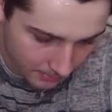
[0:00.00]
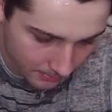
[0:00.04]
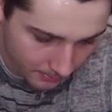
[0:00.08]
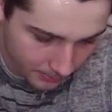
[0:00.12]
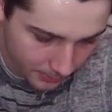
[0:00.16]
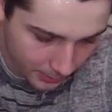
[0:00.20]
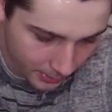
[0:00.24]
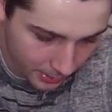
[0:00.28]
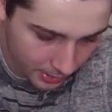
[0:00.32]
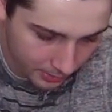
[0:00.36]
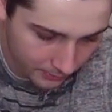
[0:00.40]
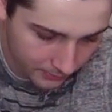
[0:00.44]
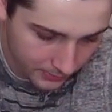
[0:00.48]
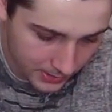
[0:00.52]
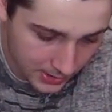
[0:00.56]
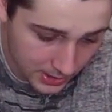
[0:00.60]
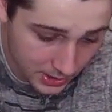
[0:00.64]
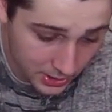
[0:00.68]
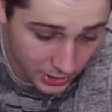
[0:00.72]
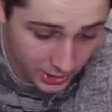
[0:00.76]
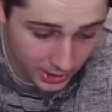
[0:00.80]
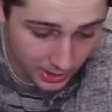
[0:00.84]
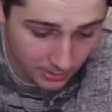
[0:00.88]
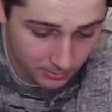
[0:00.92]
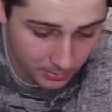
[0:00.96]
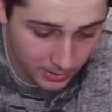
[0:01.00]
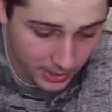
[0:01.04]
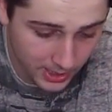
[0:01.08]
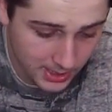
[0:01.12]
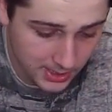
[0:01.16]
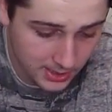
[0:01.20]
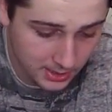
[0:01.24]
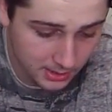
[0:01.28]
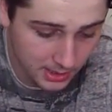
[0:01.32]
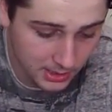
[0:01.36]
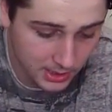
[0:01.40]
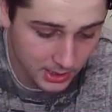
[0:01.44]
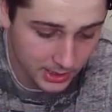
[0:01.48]
Per these chicken
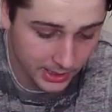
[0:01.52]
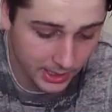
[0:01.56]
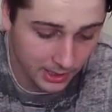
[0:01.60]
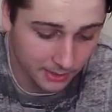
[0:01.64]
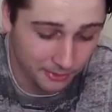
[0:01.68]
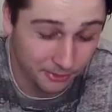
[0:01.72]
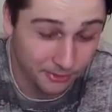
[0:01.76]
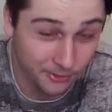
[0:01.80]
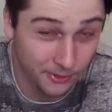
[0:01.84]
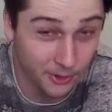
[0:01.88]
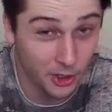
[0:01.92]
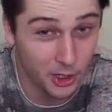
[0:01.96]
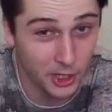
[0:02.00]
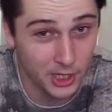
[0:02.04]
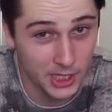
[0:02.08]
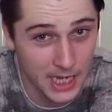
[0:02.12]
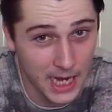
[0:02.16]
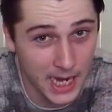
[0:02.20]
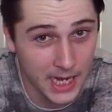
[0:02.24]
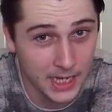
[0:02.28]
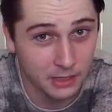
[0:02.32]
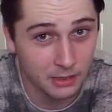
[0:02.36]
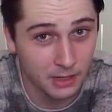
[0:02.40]
breasts, you're actually getting 39